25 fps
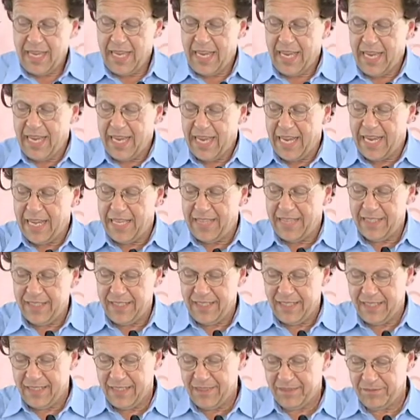And
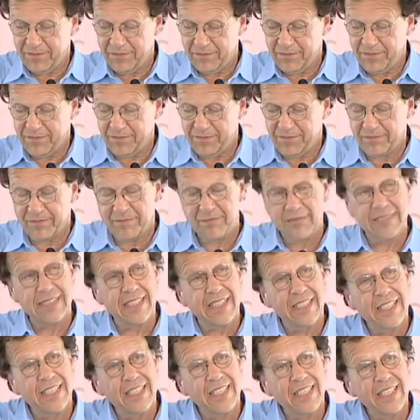
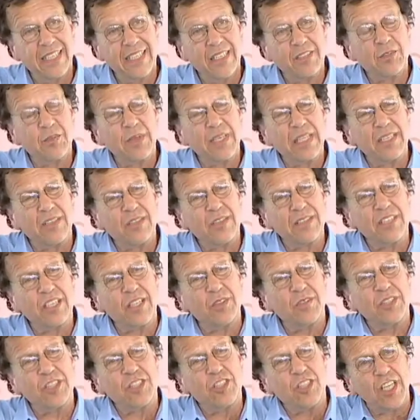it's, it
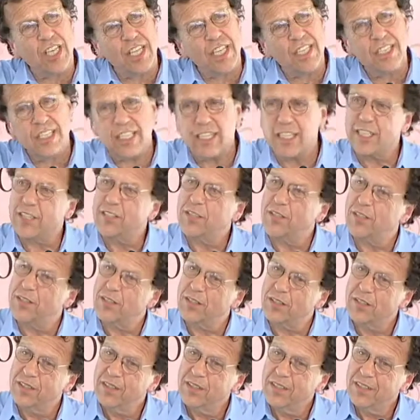was John
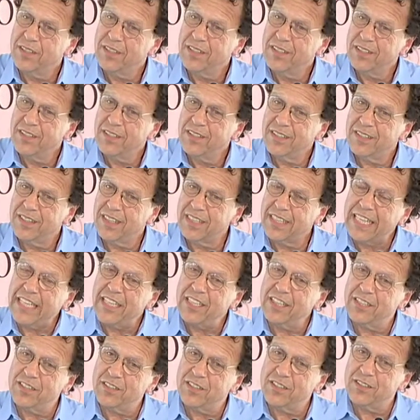Gardner, the
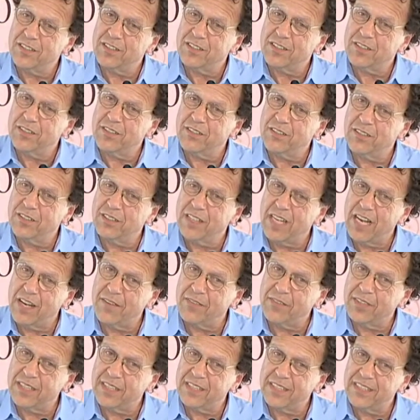late
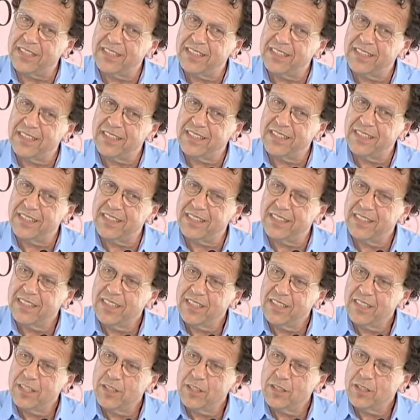novelist,
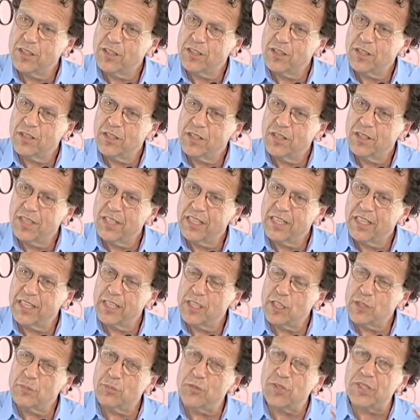in
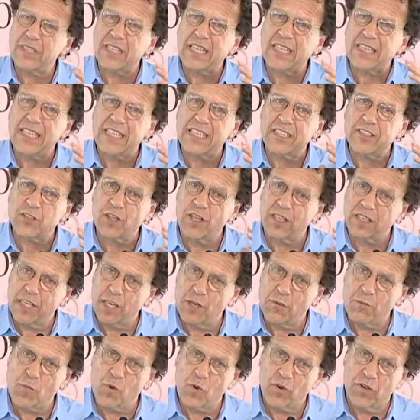his book, I think it's called
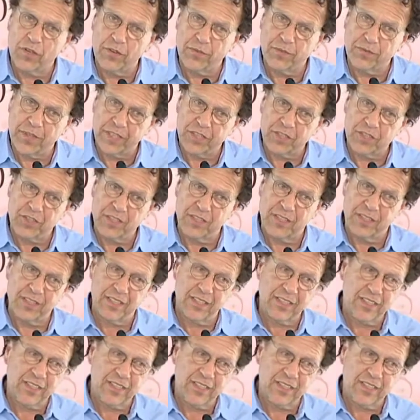On Moral Fiction,